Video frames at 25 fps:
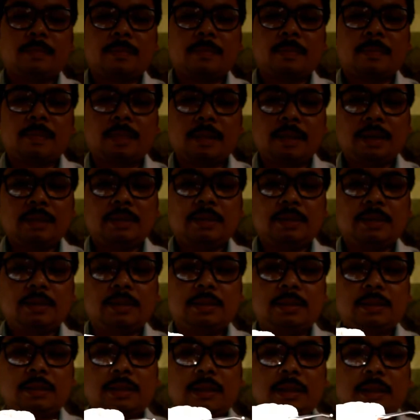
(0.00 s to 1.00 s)

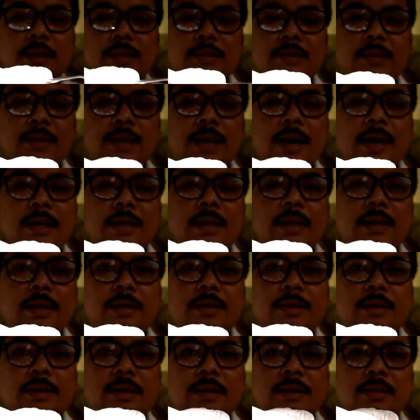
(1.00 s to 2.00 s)
This is the iliac
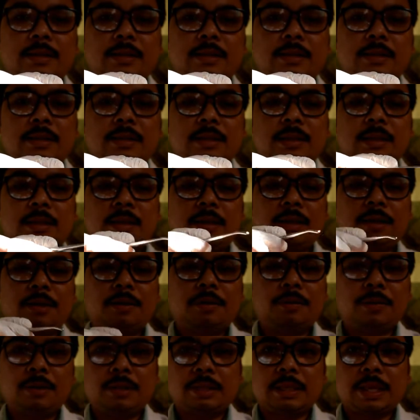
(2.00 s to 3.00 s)
crest,
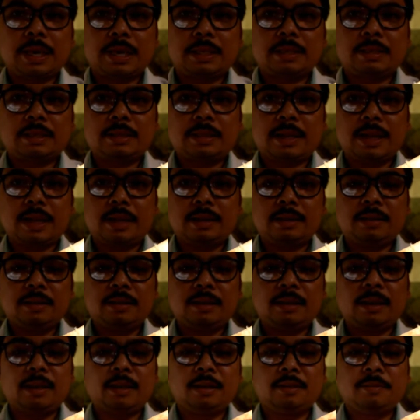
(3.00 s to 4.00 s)
which extend
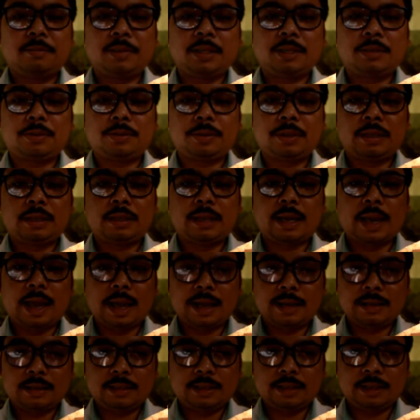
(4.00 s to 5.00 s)
in between
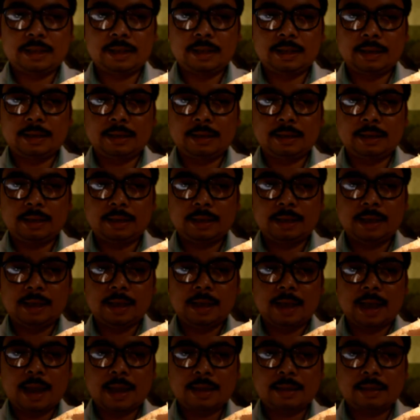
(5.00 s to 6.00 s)
anteriorly
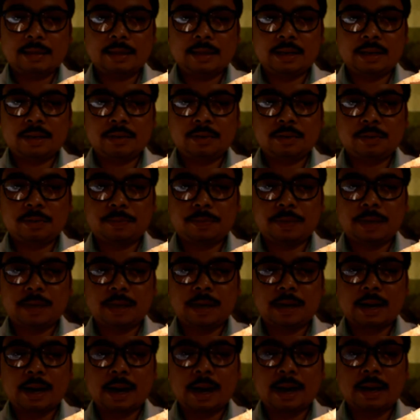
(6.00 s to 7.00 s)
anterior
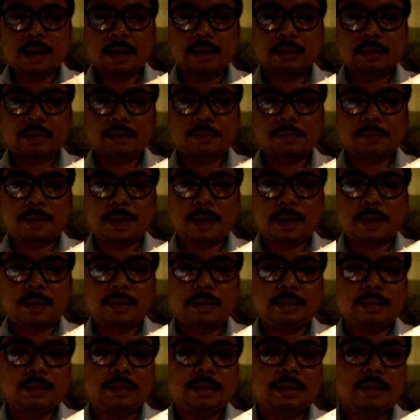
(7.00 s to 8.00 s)
superior iliac
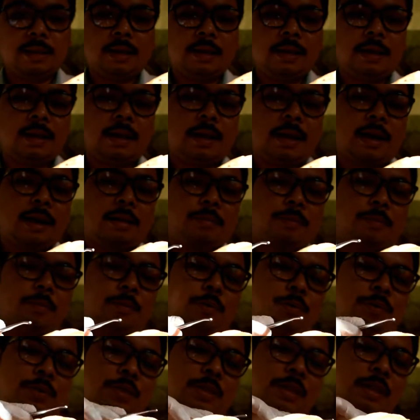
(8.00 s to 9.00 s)
spine and
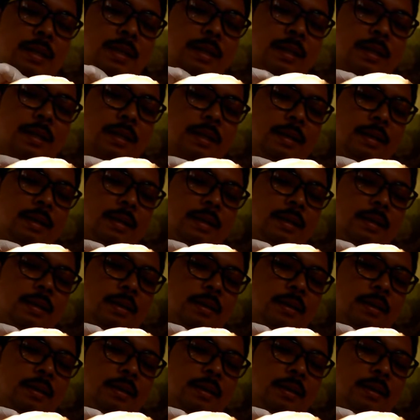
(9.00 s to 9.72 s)
posteriorly